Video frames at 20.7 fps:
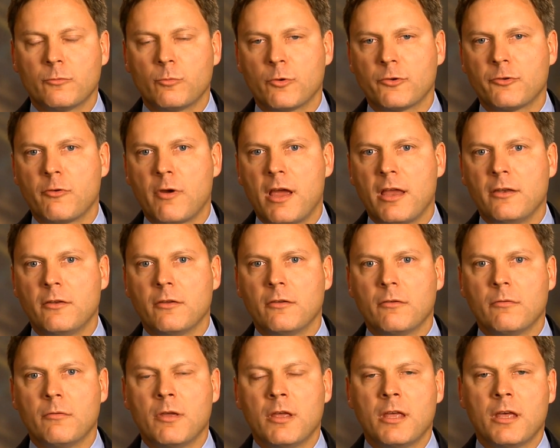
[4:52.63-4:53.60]
We're trying
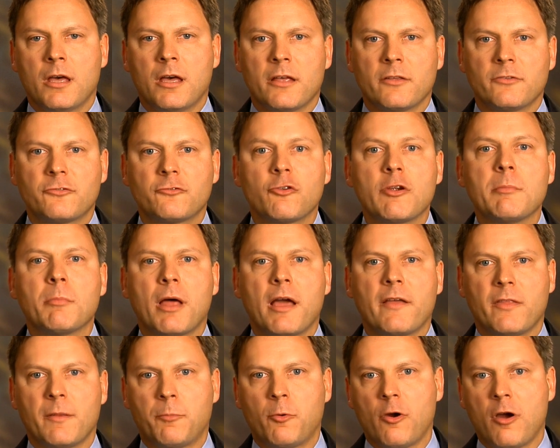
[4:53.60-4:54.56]
to uh,
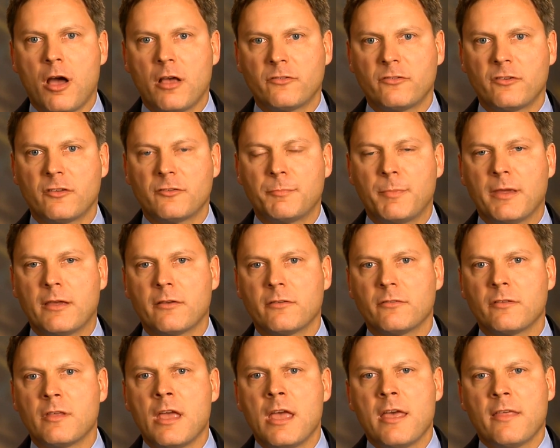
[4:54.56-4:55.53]
streamline the process
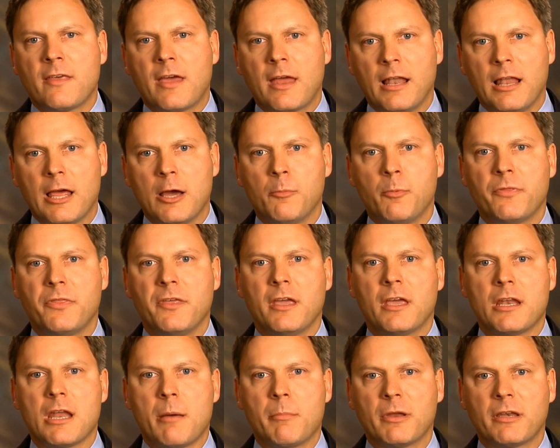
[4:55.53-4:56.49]
because that'll help with
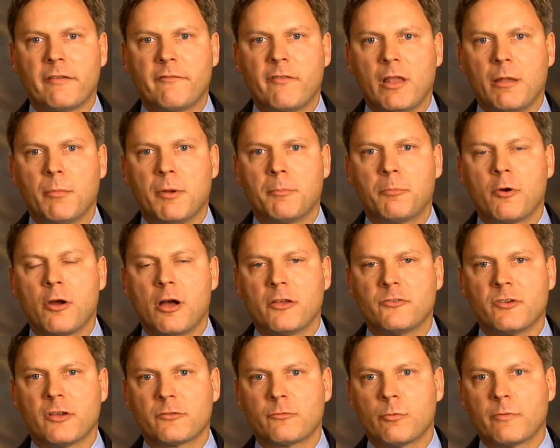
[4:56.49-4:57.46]
economic development
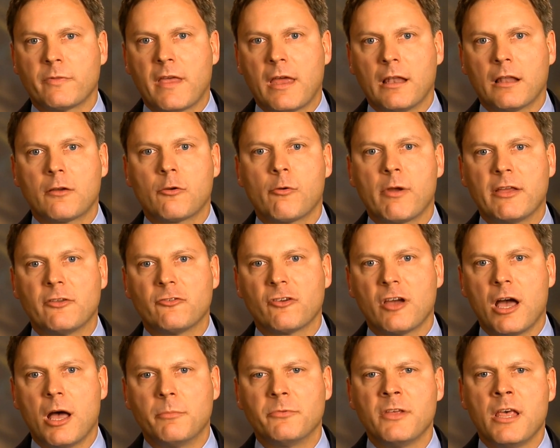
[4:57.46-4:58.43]
projects that'll create
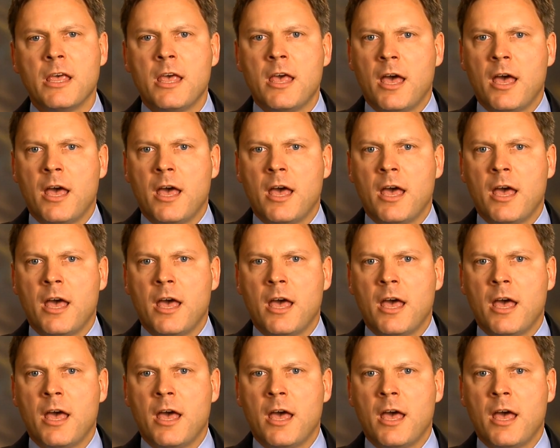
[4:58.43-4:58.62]
jobs.